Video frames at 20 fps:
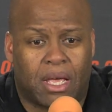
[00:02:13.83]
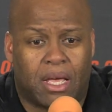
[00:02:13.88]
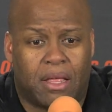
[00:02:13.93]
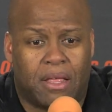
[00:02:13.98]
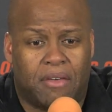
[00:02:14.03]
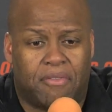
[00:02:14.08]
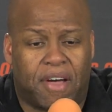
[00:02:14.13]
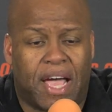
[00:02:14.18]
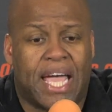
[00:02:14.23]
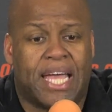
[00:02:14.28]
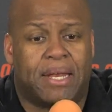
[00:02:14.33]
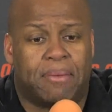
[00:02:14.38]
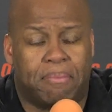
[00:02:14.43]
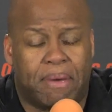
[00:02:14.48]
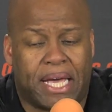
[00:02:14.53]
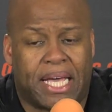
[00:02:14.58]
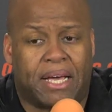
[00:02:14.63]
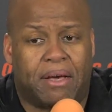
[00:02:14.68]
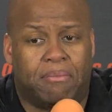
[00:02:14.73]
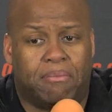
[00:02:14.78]
if I had to
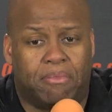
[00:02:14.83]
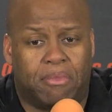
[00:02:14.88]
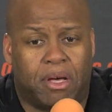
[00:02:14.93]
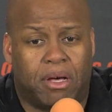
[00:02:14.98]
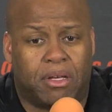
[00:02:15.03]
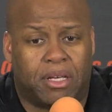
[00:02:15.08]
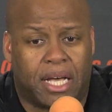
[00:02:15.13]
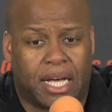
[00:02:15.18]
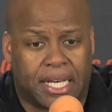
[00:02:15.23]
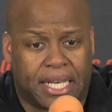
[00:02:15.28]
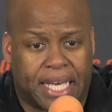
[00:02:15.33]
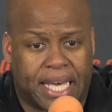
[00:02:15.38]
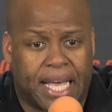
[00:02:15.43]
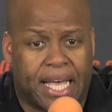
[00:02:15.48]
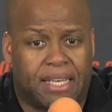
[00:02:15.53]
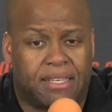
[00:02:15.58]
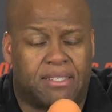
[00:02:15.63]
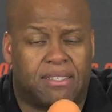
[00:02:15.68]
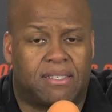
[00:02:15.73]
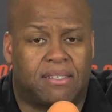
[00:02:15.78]
make a, a, a
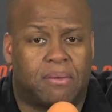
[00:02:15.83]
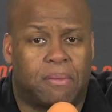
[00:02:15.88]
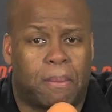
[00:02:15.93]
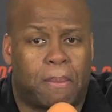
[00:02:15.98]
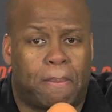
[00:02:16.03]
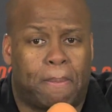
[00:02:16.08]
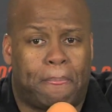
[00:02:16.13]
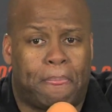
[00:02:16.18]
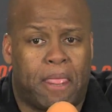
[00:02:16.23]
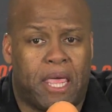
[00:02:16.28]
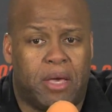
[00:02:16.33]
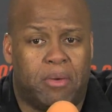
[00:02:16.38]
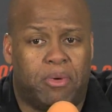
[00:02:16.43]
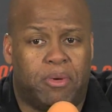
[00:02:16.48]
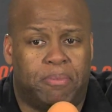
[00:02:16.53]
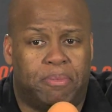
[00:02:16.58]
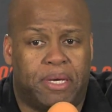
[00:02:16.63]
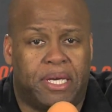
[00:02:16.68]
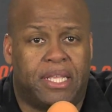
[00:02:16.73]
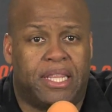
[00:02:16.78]
guess, it
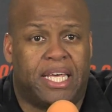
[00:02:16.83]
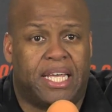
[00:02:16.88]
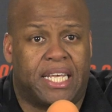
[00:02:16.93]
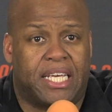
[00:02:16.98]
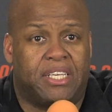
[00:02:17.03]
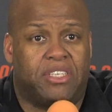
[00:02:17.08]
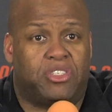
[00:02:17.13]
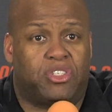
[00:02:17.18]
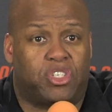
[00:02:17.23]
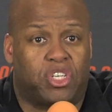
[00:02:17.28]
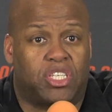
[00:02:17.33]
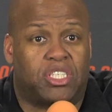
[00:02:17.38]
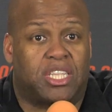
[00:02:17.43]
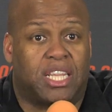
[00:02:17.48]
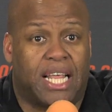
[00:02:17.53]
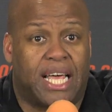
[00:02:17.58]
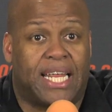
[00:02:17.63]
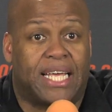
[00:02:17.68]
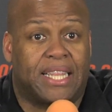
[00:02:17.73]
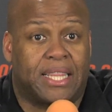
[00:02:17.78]
would be that he's just
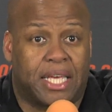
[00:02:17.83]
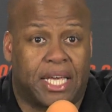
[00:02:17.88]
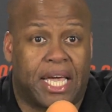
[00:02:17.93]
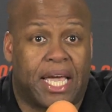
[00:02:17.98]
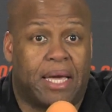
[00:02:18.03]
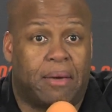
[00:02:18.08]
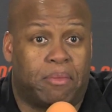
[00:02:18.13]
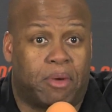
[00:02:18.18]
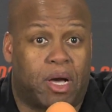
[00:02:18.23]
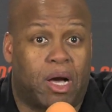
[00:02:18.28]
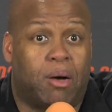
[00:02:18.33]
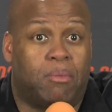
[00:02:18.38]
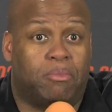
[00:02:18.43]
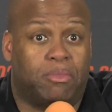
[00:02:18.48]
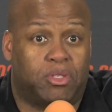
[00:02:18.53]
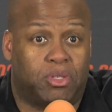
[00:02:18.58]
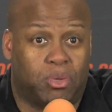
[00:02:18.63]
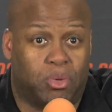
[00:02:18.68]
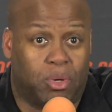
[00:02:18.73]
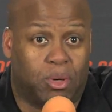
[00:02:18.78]
letting the game come
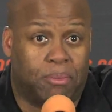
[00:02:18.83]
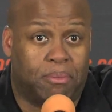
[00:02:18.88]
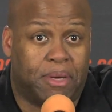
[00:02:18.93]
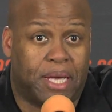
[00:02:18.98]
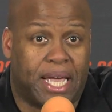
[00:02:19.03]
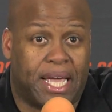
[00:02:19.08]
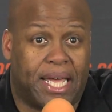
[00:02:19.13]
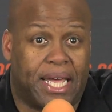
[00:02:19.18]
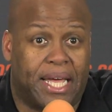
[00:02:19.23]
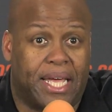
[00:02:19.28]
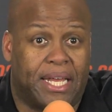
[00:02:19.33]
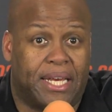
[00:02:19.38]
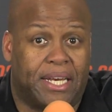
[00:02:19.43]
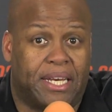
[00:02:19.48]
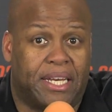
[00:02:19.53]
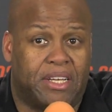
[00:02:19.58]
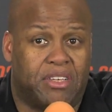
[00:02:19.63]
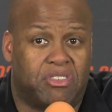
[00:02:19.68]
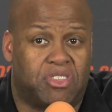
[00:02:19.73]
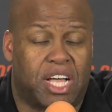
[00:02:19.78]
to him, and
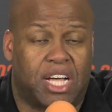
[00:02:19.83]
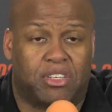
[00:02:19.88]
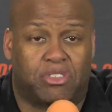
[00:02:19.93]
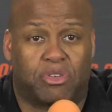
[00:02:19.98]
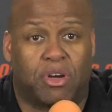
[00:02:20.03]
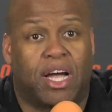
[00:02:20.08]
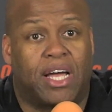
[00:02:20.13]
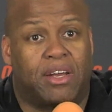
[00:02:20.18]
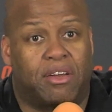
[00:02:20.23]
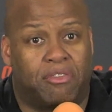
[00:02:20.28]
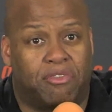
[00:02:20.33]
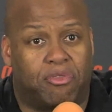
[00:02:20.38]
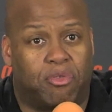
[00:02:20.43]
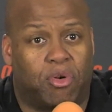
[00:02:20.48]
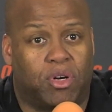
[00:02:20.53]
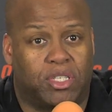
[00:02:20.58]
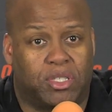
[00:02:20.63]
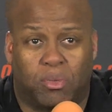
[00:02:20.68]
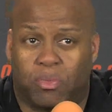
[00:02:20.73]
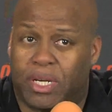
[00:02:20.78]
he's not trying to
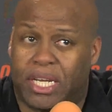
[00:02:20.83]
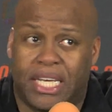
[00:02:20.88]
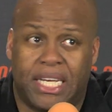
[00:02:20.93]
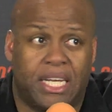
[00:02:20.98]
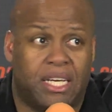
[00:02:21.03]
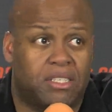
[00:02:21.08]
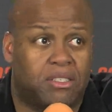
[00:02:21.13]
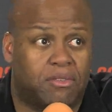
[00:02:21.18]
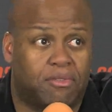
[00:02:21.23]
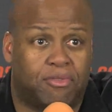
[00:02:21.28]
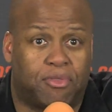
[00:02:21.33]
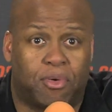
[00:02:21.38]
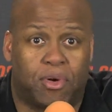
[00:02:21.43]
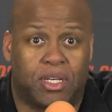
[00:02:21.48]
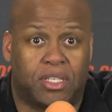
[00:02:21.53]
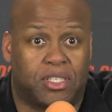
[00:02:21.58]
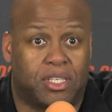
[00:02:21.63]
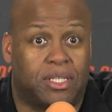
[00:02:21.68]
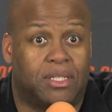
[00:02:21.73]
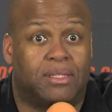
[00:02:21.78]
force it. When he doesn't
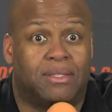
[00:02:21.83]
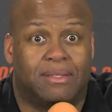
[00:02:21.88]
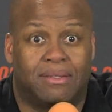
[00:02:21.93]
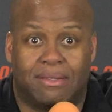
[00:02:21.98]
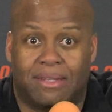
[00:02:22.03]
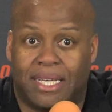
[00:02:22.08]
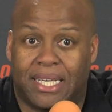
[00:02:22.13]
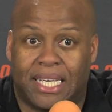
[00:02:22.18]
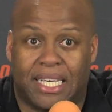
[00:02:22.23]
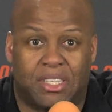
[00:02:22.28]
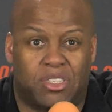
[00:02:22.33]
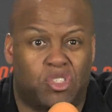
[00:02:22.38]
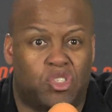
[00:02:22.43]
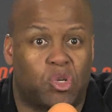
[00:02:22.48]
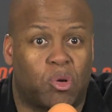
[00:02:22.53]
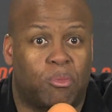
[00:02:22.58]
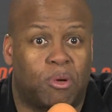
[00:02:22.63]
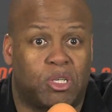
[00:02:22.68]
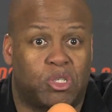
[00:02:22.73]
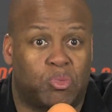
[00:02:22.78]
force it, he gets
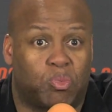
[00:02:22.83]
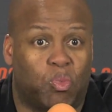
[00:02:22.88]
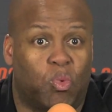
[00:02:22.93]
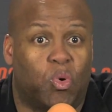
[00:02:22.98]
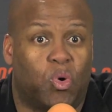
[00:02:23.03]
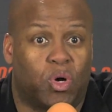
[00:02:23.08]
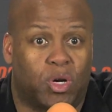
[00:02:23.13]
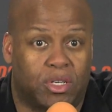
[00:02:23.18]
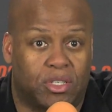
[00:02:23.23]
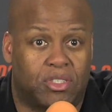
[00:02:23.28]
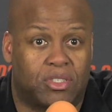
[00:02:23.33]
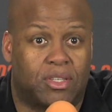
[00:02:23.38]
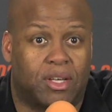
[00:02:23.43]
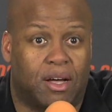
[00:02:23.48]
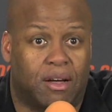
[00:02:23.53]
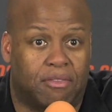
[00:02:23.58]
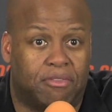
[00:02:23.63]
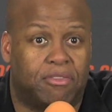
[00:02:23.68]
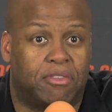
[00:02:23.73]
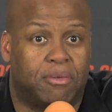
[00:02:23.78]
so much more
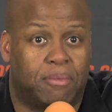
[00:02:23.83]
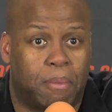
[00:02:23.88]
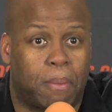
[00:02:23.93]
stuff.